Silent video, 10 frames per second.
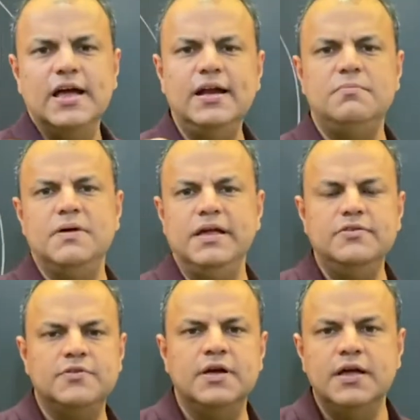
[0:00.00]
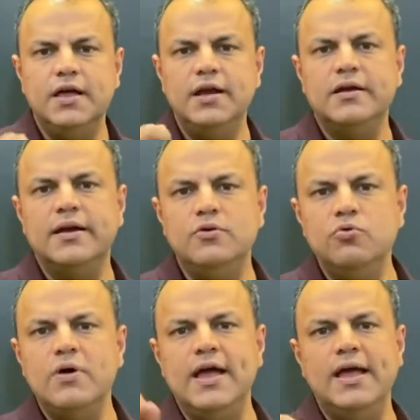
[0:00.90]
It means it can
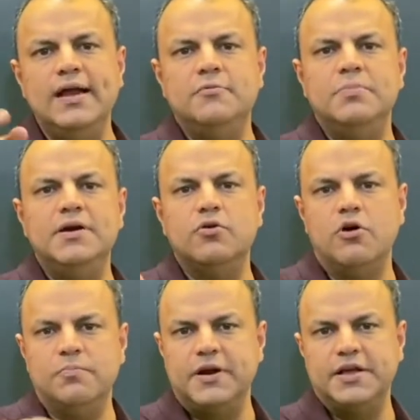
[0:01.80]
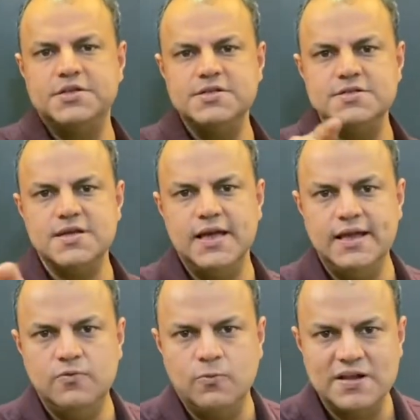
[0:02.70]
do 8-bit operations
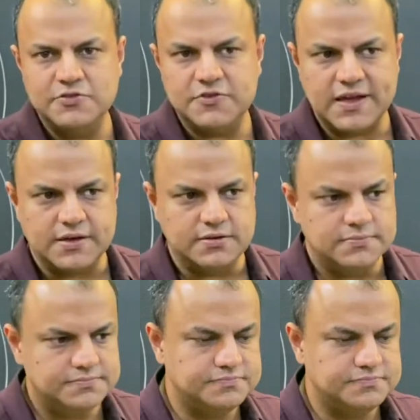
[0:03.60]
in one cycle.